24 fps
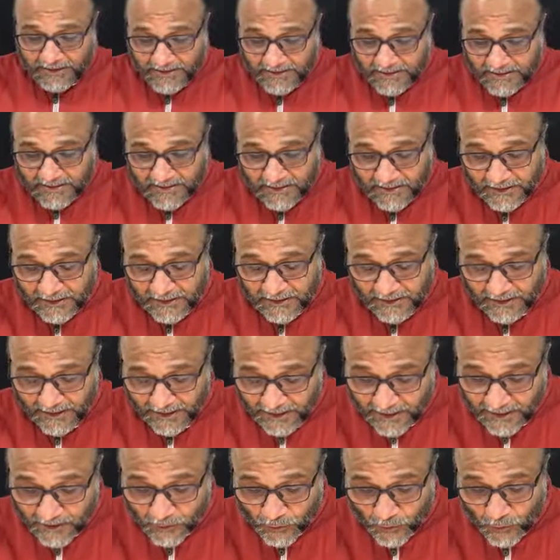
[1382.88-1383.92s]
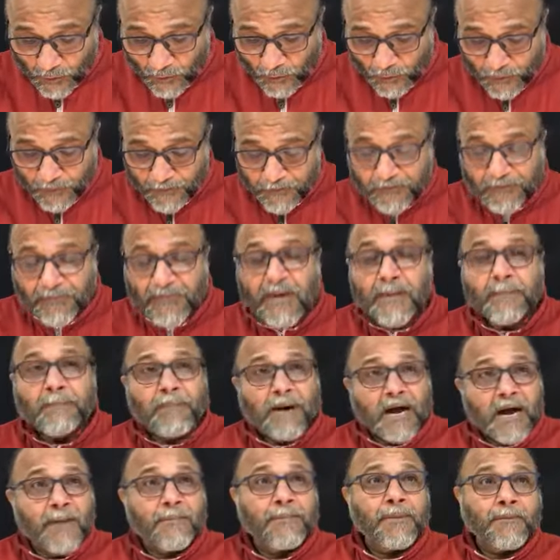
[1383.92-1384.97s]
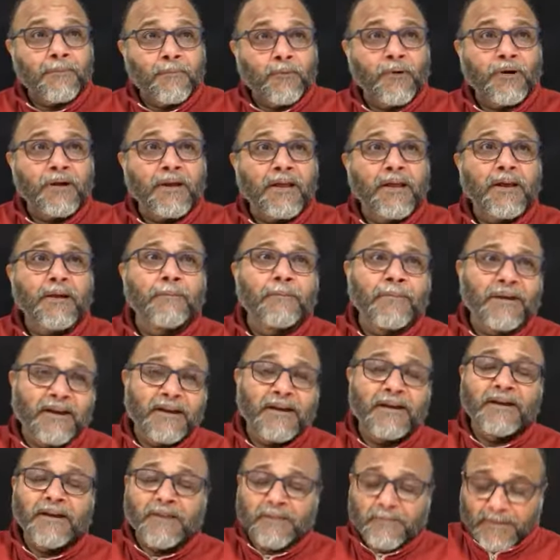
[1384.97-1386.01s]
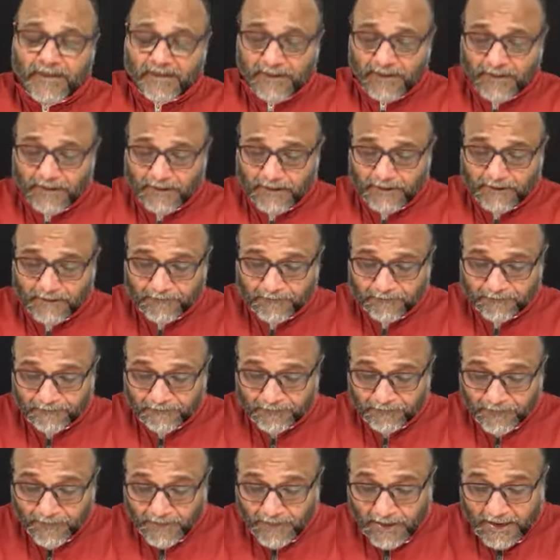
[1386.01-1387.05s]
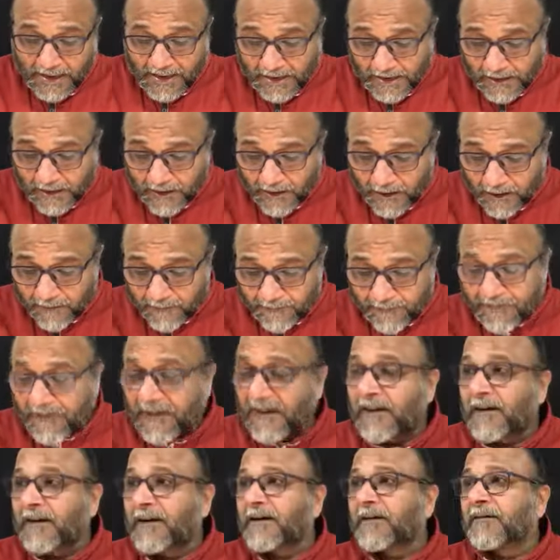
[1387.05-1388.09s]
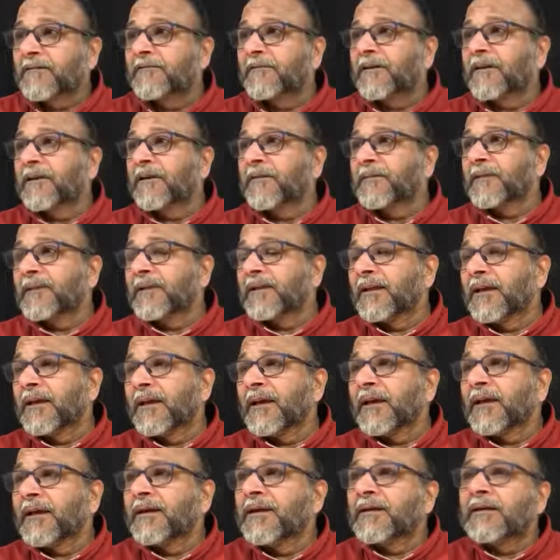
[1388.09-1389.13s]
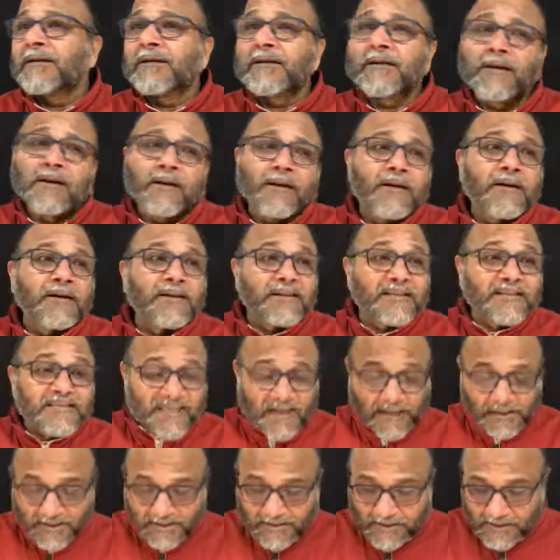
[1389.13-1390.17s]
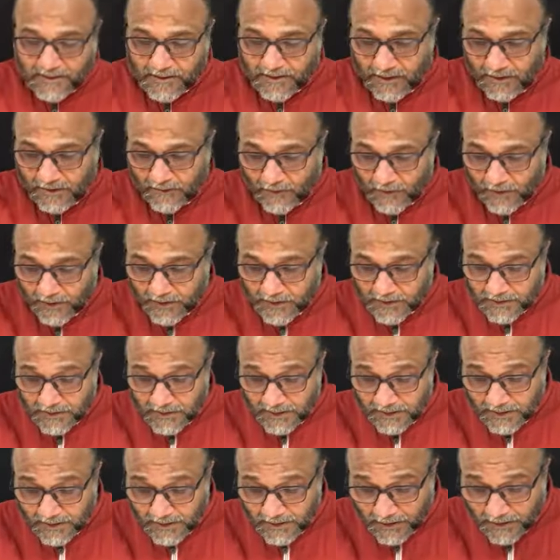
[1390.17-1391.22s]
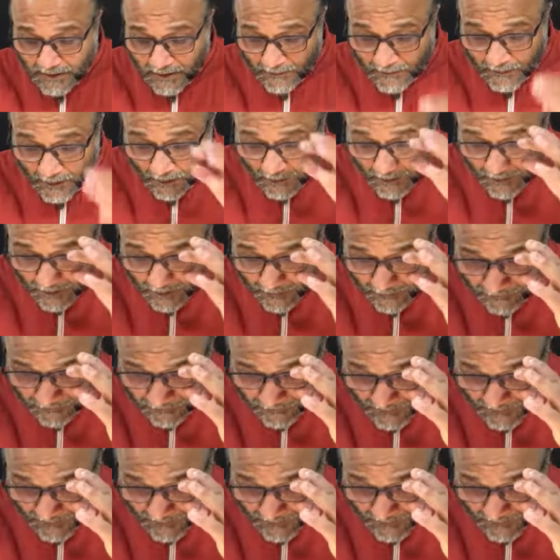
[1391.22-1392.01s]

interested in hetu papa punya merit demerit and phala phala meaning result and what is the result about